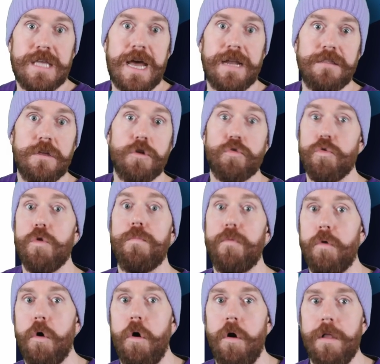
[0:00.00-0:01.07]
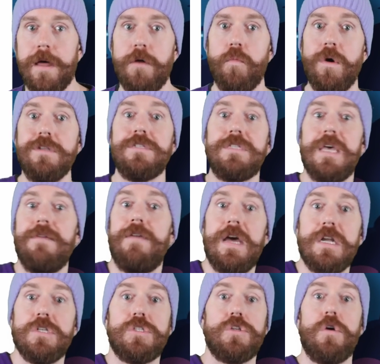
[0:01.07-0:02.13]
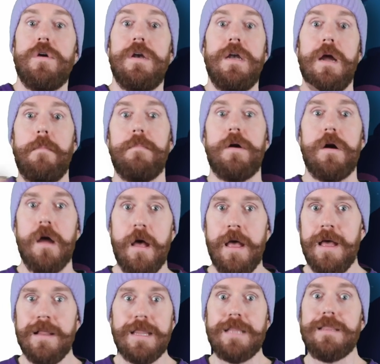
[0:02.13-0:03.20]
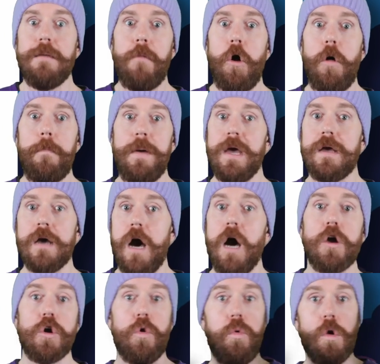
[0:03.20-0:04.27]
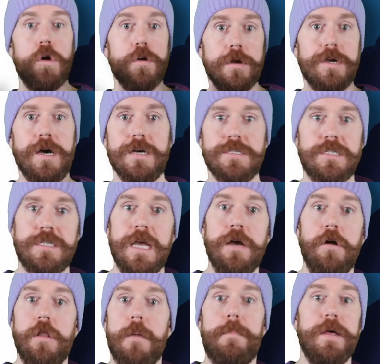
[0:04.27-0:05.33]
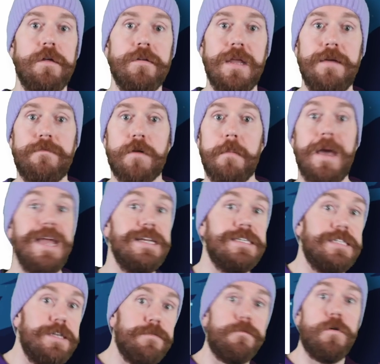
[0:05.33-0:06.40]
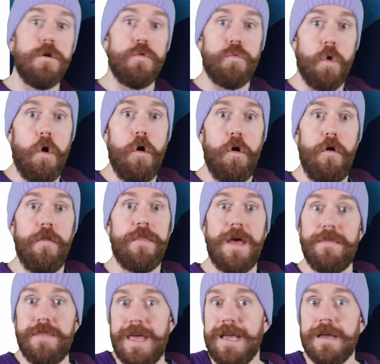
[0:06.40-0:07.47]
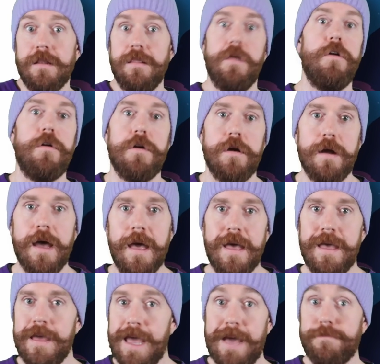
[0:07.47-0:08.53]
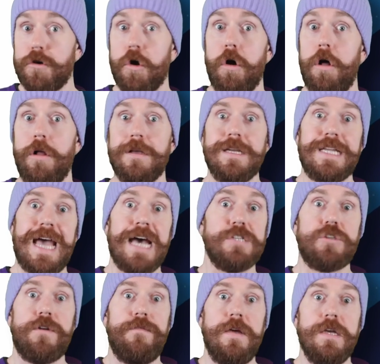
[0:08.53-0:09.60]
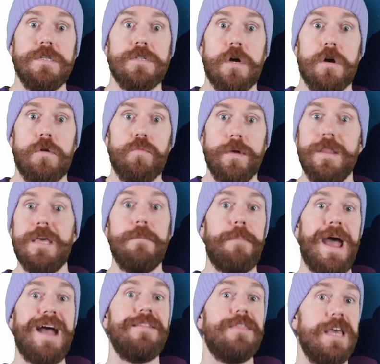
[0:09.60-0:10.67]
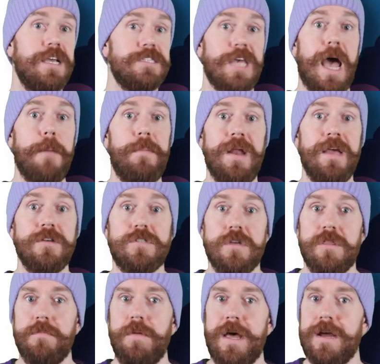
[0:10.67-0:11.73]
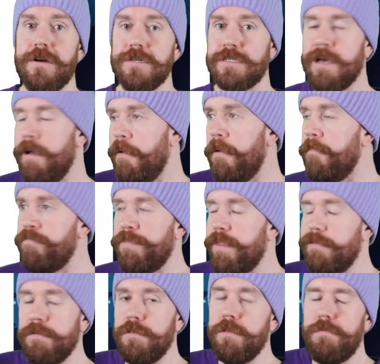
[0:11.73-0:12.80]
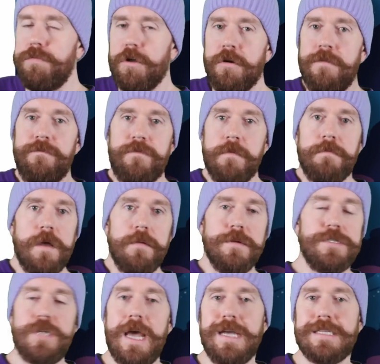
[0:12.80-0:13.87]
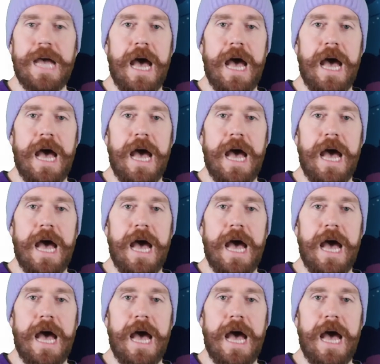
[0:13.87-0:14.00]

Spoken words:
that the group roll, and once they've hit a certain number, let them all pick a quirk, a single ability from a different roll that they can learn. After all, catastrophes are really bad things happening, so the players learn from their mistakes.